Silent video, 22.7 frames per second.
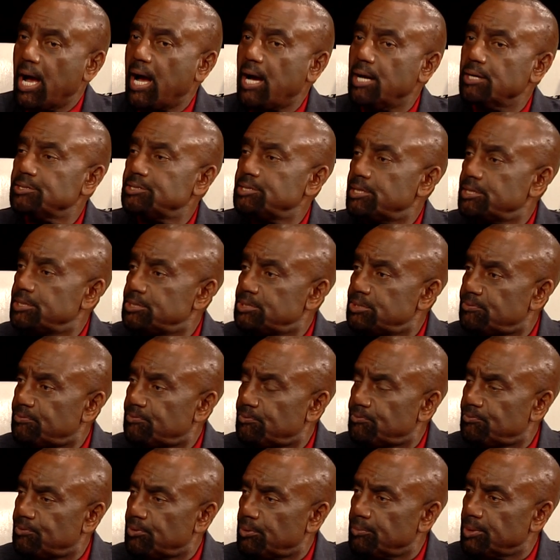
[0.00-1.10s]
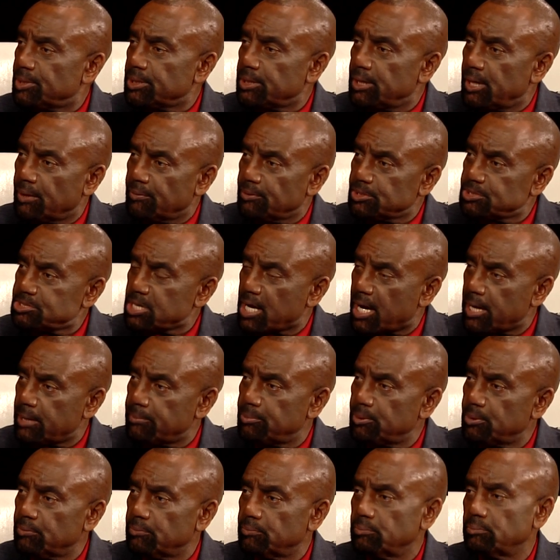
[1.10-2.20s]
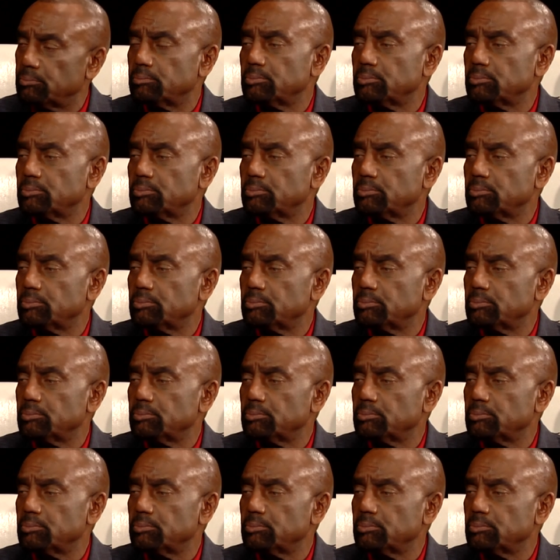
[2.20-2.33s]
How is that different from another type of